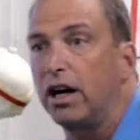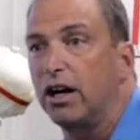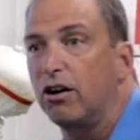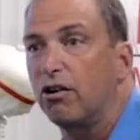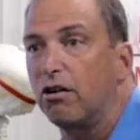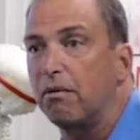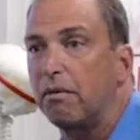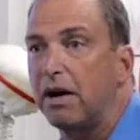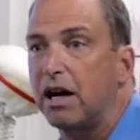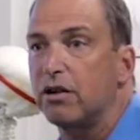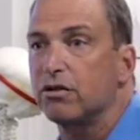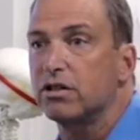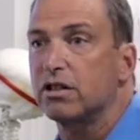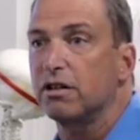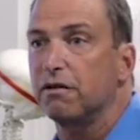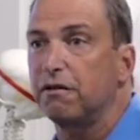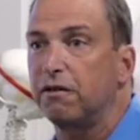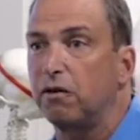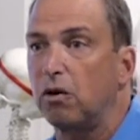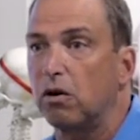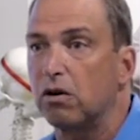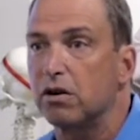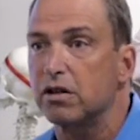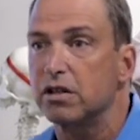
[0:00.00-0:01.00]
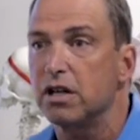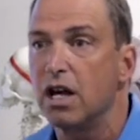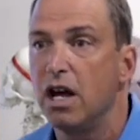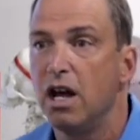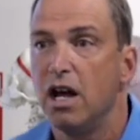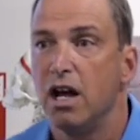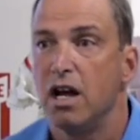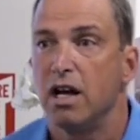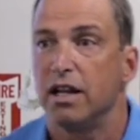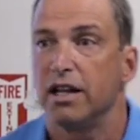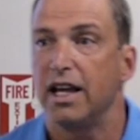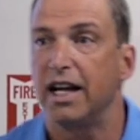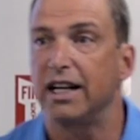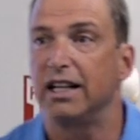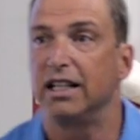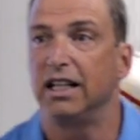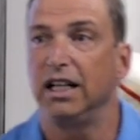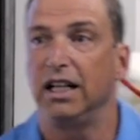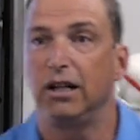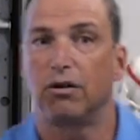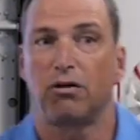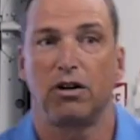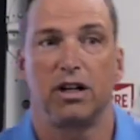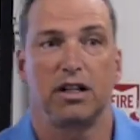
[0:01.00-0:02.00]
greater amounts of force. That
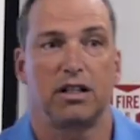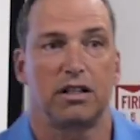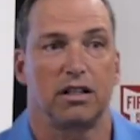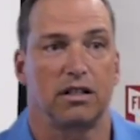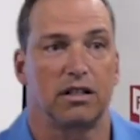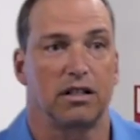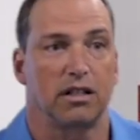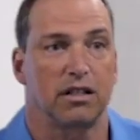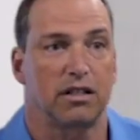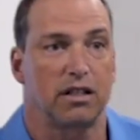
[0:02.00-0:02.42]
decreases